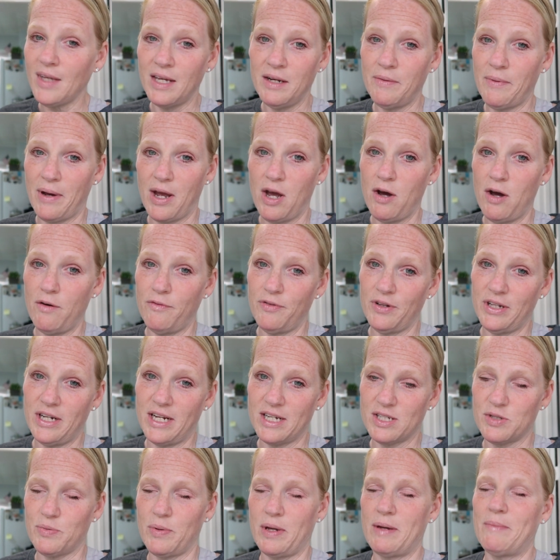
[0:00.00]
anyway, hopefully
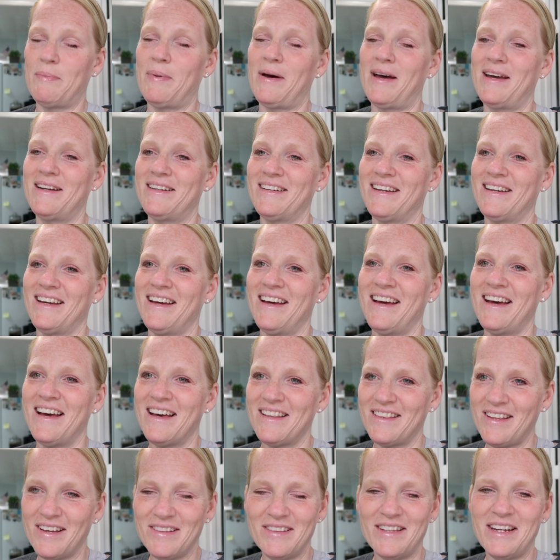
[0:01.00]
next week, but
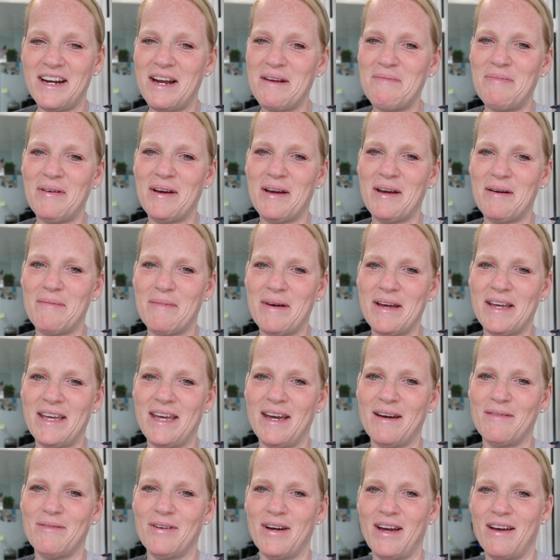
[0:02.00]
thought that I'd pick up my
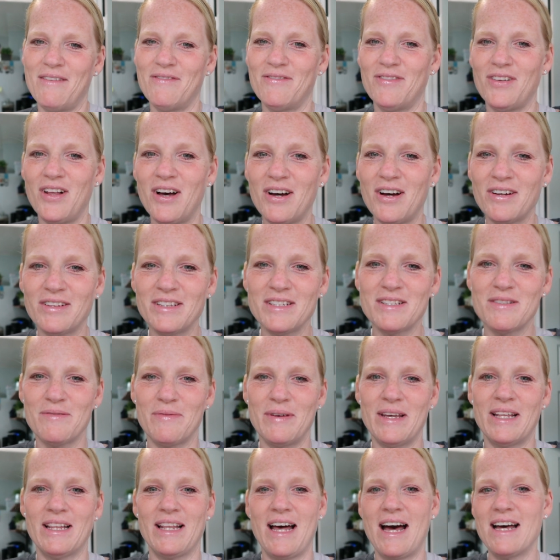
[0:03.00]
camera and vlog this
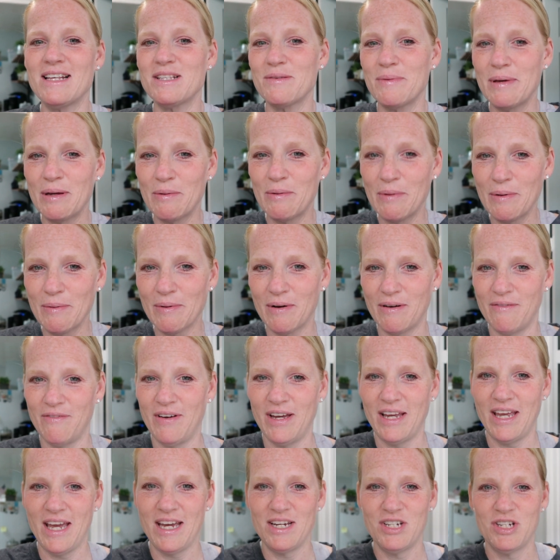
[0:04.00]
week. Last week we were on
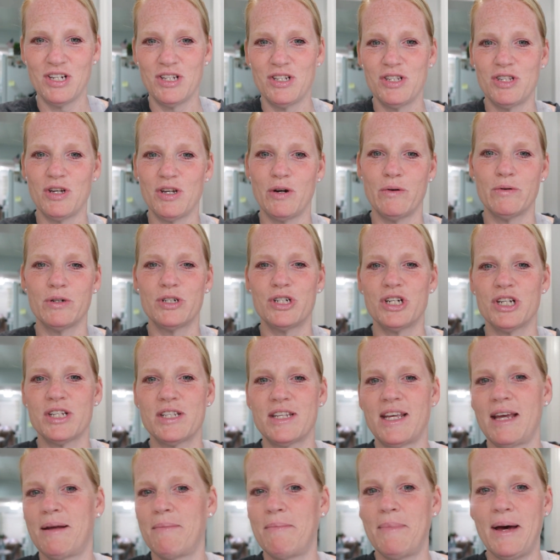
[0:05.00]
vacation, so we're
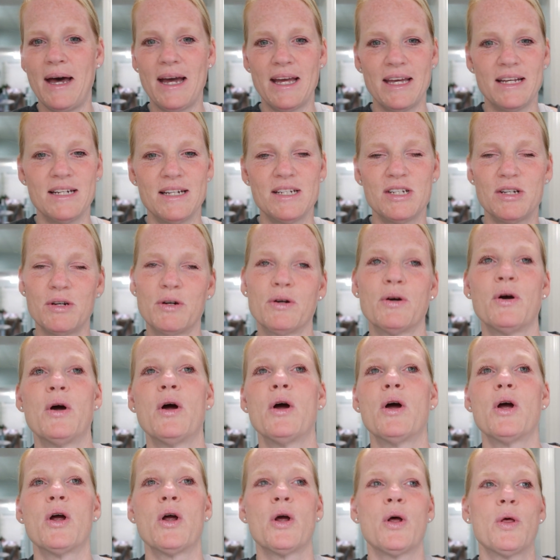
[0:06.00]
just getting back into
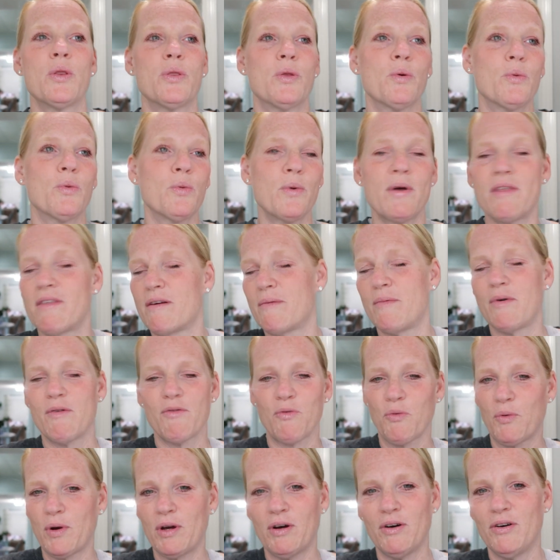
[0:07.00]
the rhythm
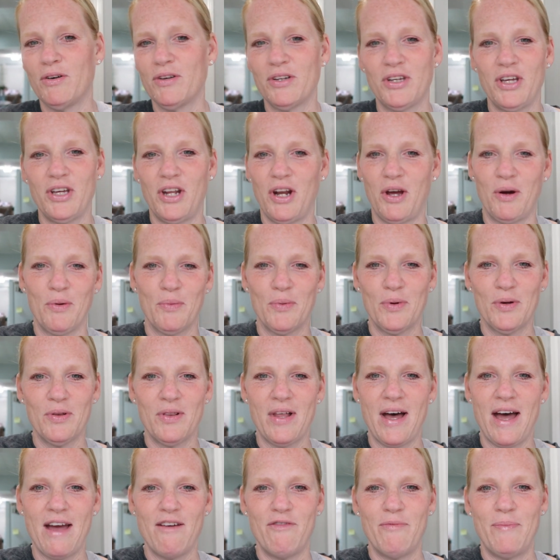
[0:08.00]
of real, you know, real
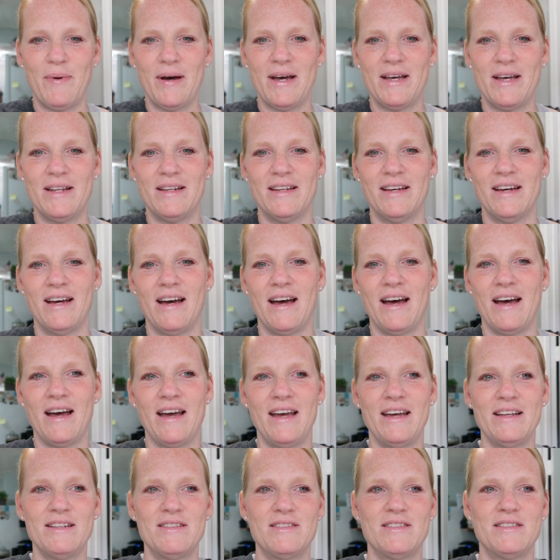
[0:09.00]
life, but
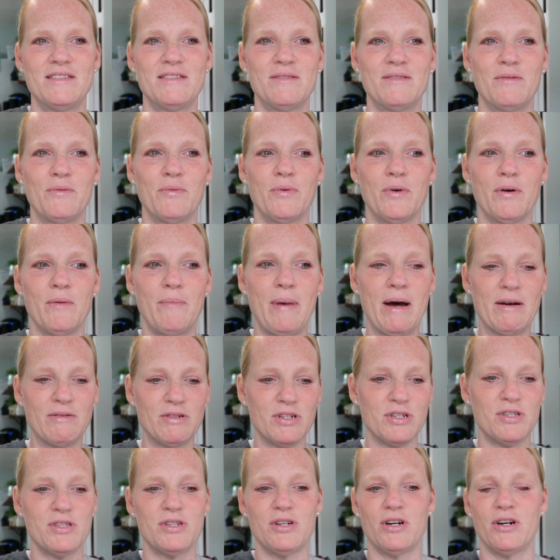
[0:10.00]
it's, we're about
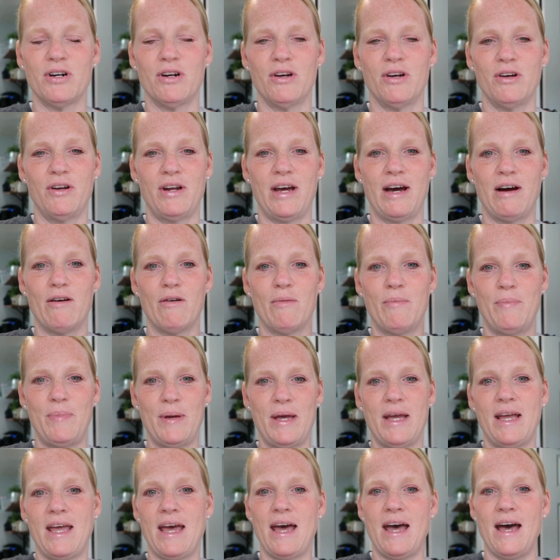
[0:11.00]
to start on our
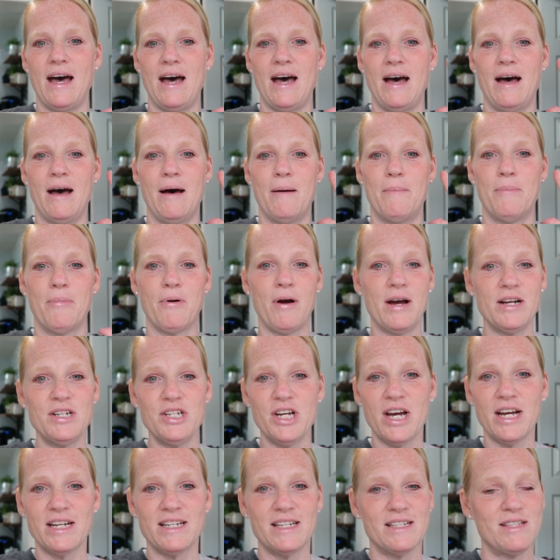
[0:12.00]
big uh,
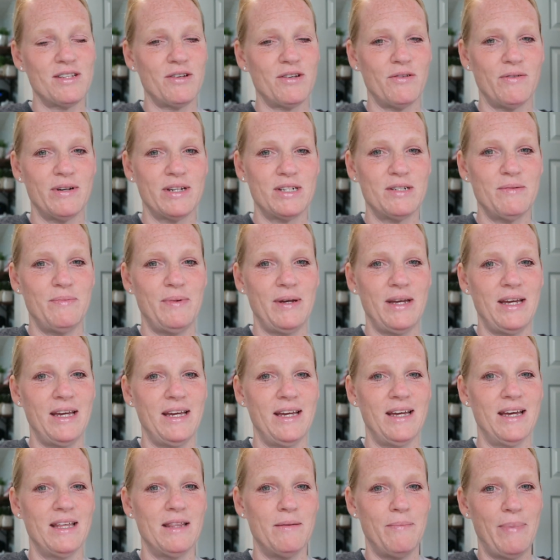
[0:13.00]
project. It's going to
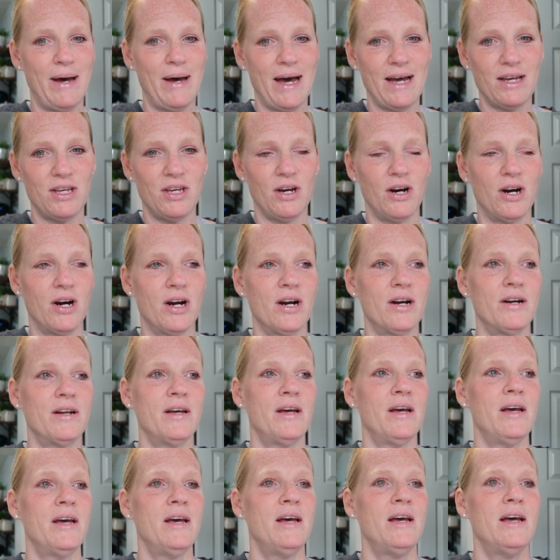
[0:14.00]
be in the backyard